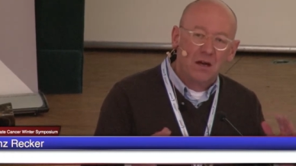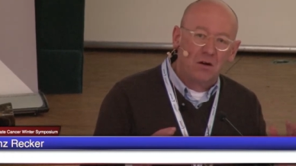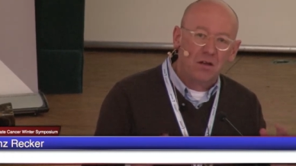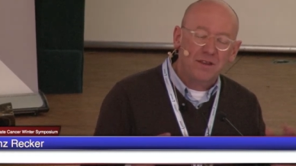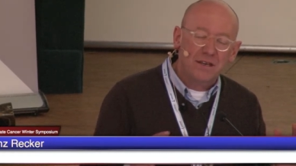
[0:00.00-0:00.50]

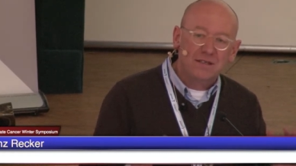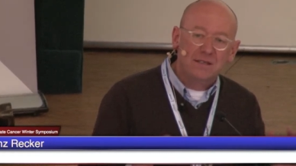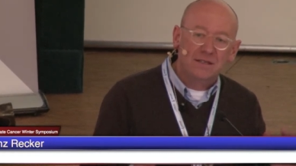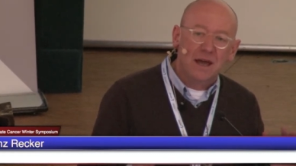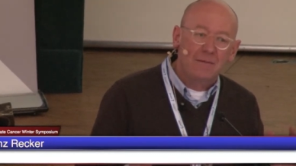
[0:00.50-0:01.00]
all
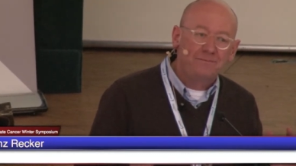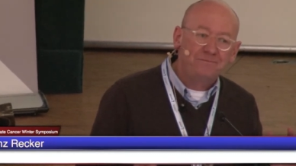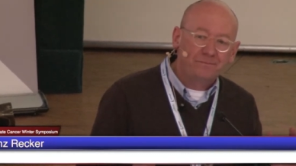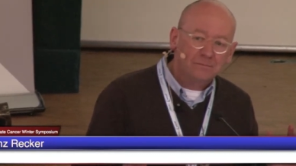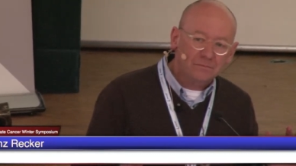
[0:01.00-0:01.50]
these um,
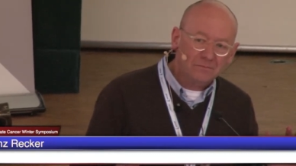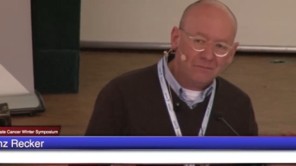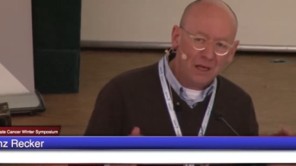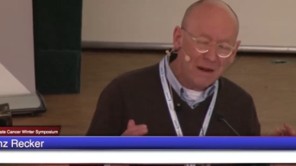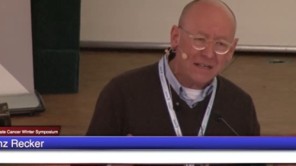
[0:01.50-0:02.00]

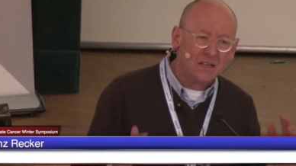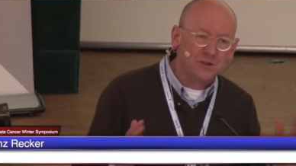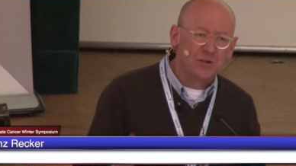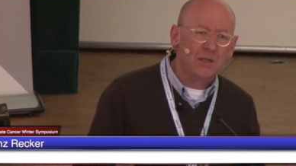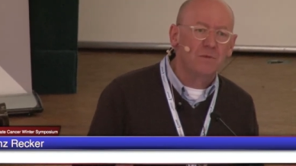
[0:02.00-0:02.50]
medical
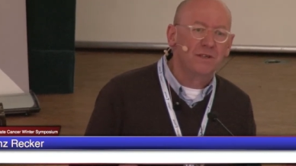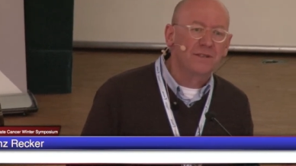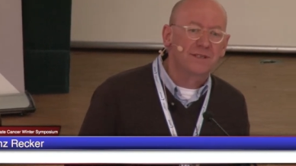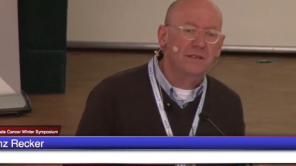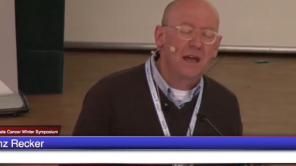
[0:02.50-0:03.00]

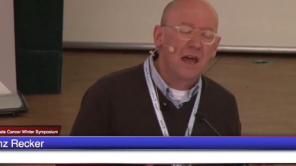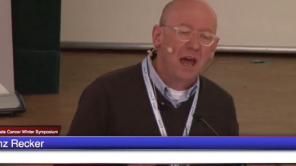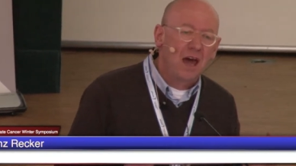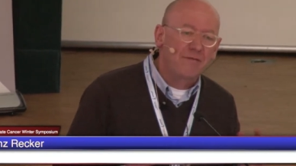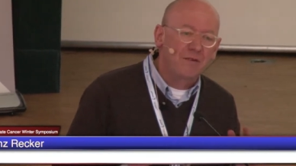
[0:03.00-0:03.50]
treatments
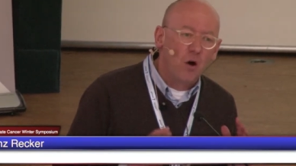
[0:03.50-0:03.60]
have